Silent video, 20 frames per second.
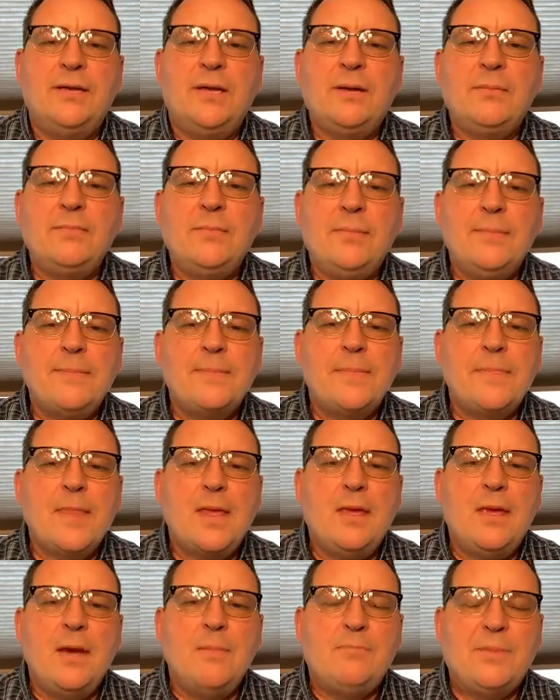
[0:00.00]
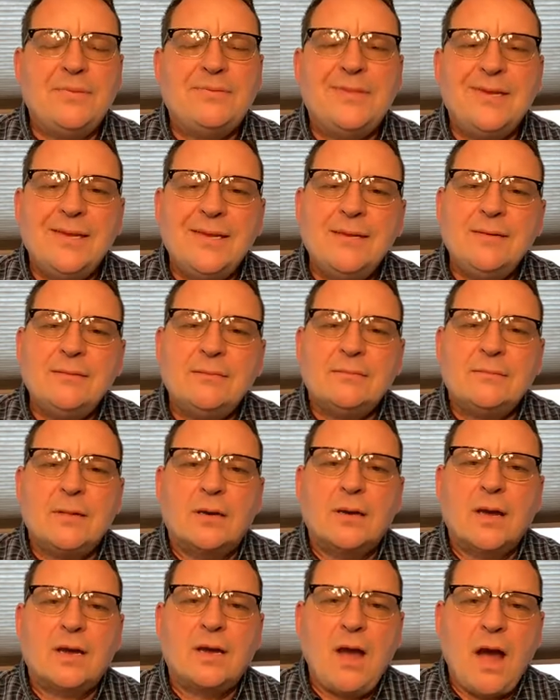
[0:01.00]
them but then
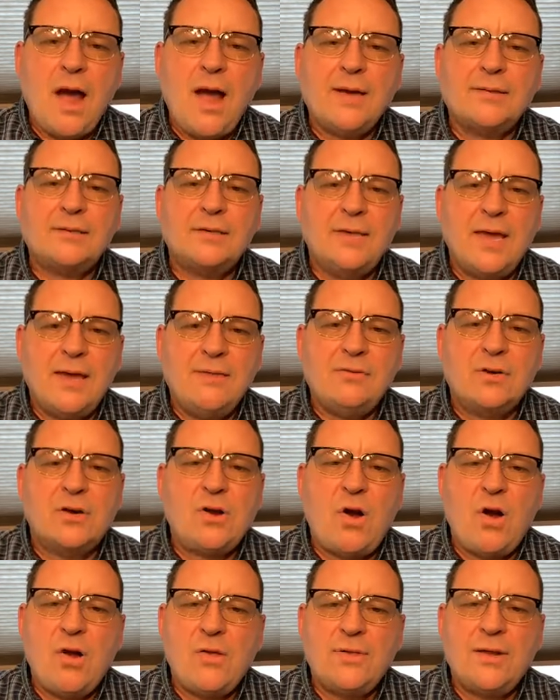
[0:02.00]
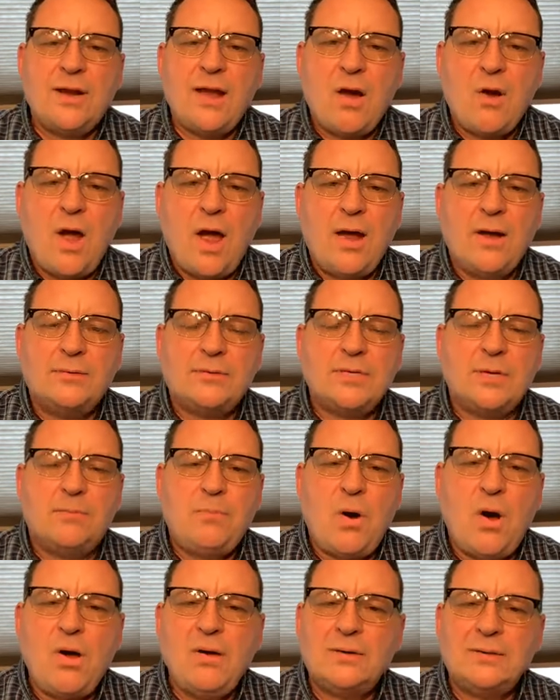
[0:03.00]
God gave a call that I, to
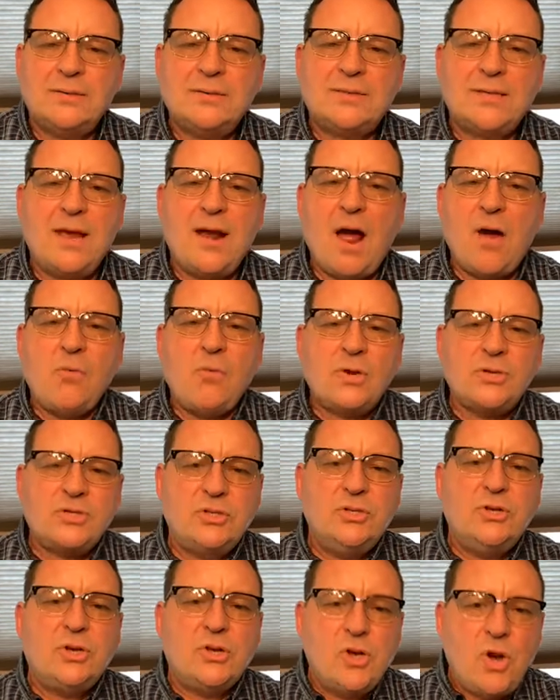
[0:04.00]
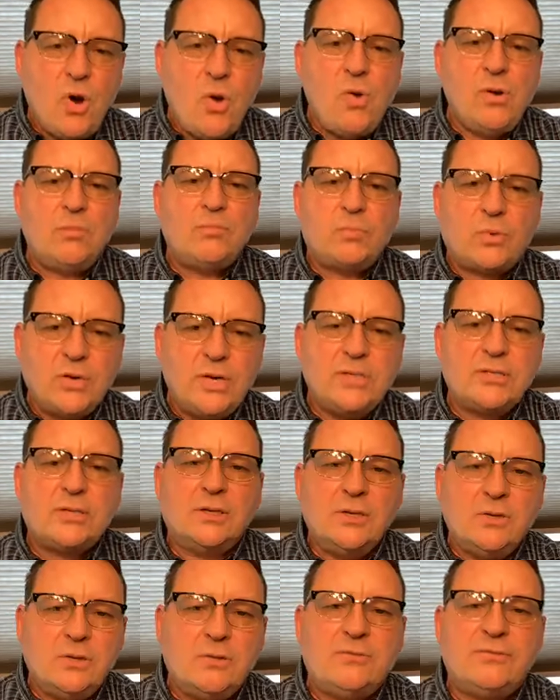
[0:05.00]
Paul and said, "I want you to go and preach a
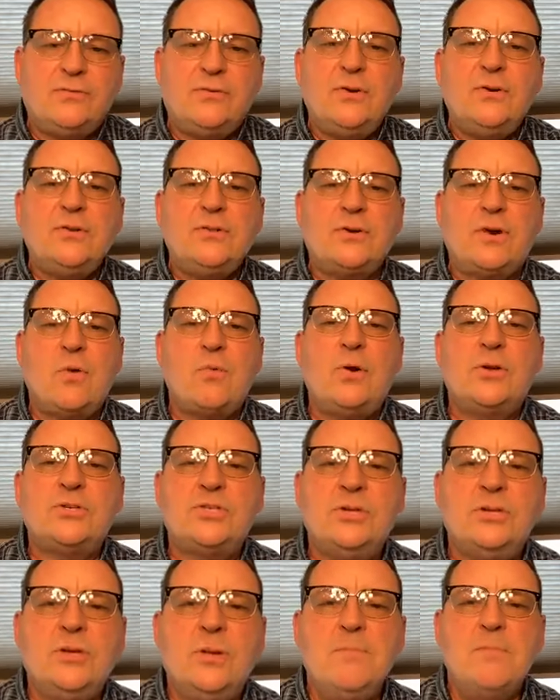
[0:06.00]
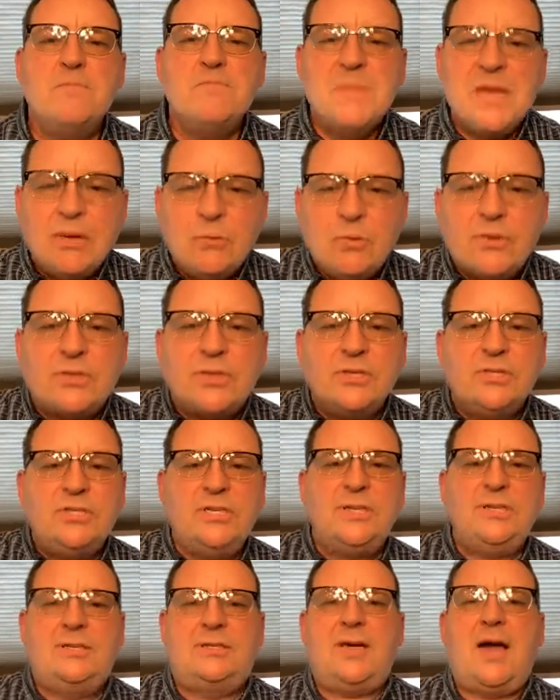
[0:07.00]
little further. I want you to meet with the
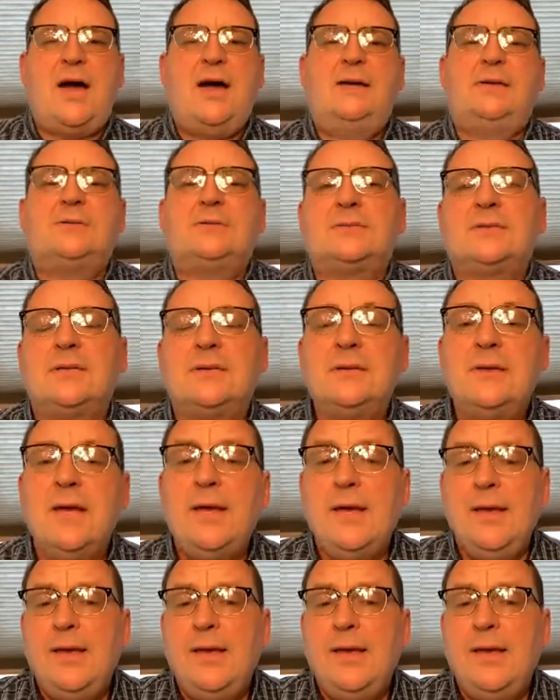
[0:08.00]
Gentiles." And